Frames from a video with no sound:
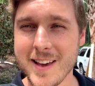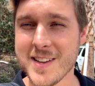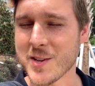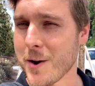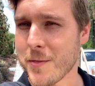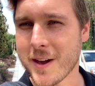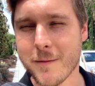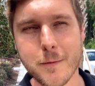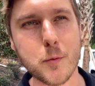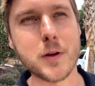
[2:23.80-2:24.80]
So I don't think I've
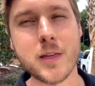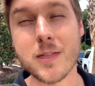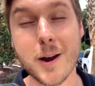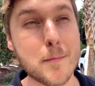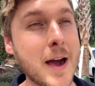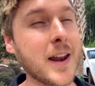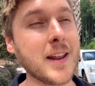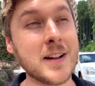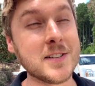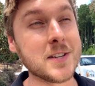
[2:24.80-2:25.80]
ever really thought about it
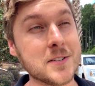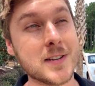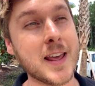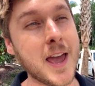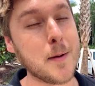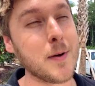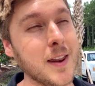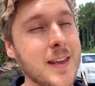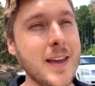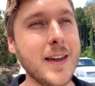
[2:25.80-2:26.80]
until today, but
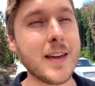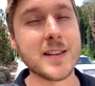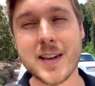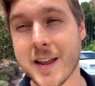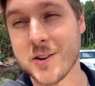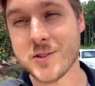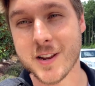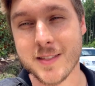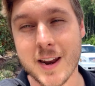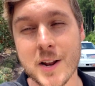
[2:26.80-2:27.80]
it is kind of
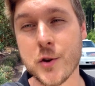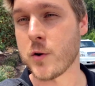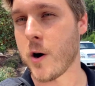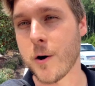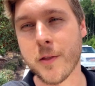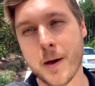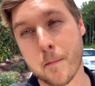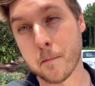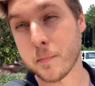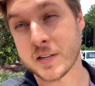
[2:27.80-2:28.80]
interesting that I do call
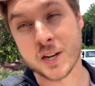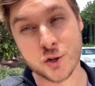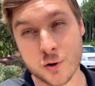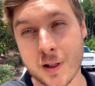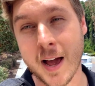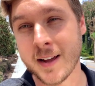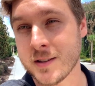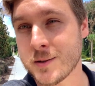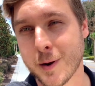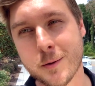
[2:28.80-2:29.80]
them potential
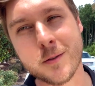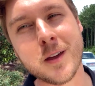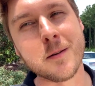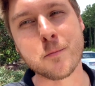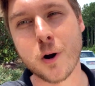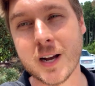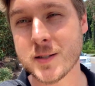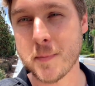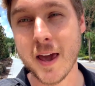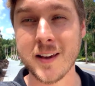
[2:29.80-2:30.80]
clients rather than
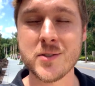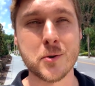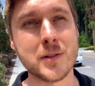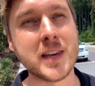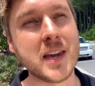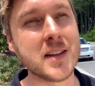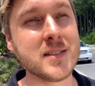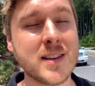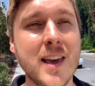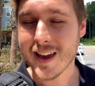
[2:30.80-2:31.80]
prospects or
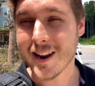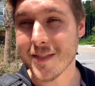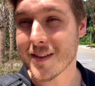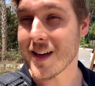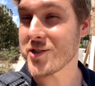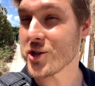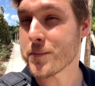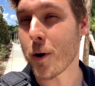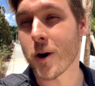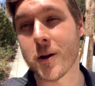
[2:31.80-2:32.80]
leads. And I think that's
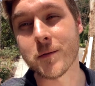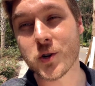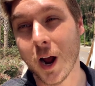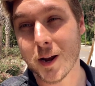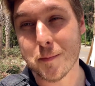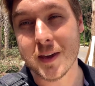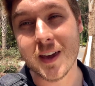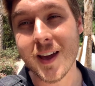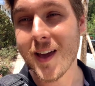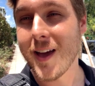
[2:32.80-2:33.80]
just part of trying to
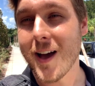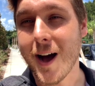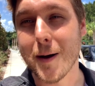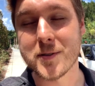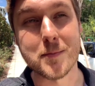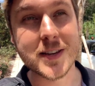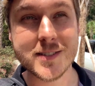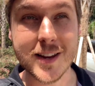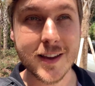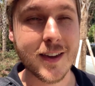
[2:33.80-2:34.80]
be
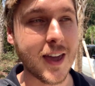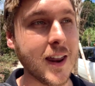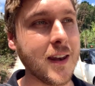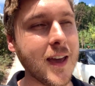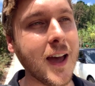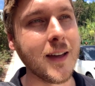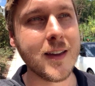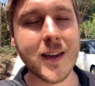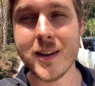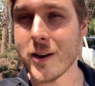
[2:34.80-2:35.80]
optimistic and
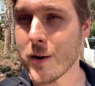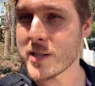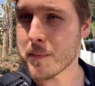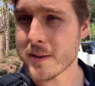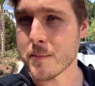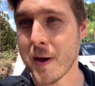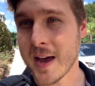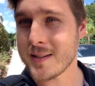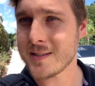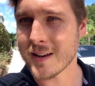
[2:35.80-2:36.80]
you know, expect the
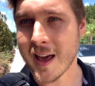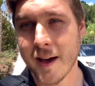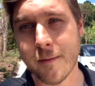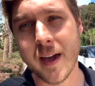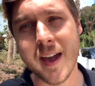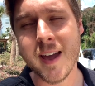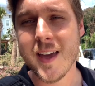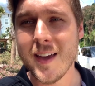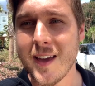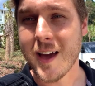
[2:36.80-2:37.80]
best and have
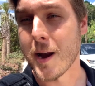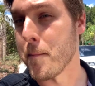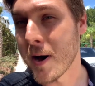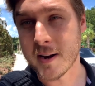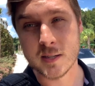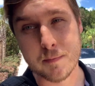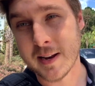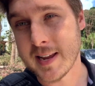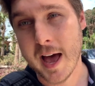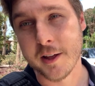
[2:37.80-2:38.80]
an abundance
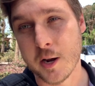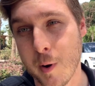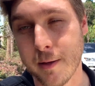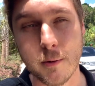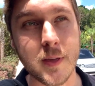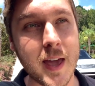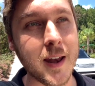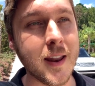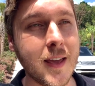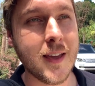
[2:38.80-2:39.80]
mentality rather
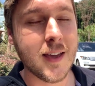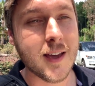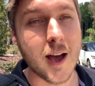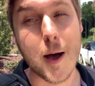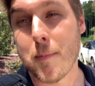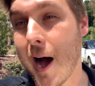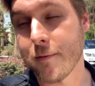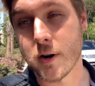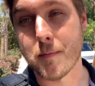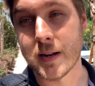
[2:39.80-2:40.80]
than
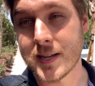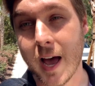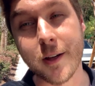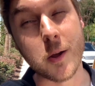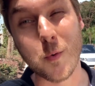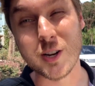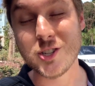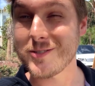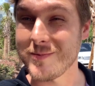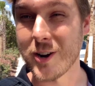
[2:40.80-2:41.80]
poverty mentality,
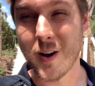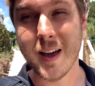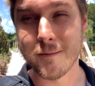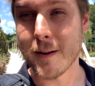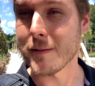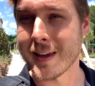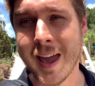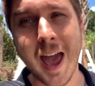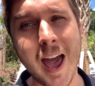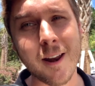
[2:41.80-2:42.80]
which, you know, I've definitely
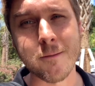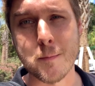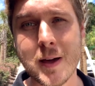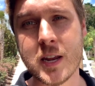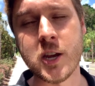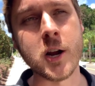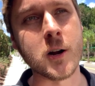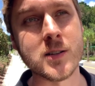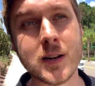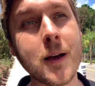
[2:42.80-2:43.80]
had for many
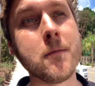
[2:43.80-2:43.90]
years, and I'm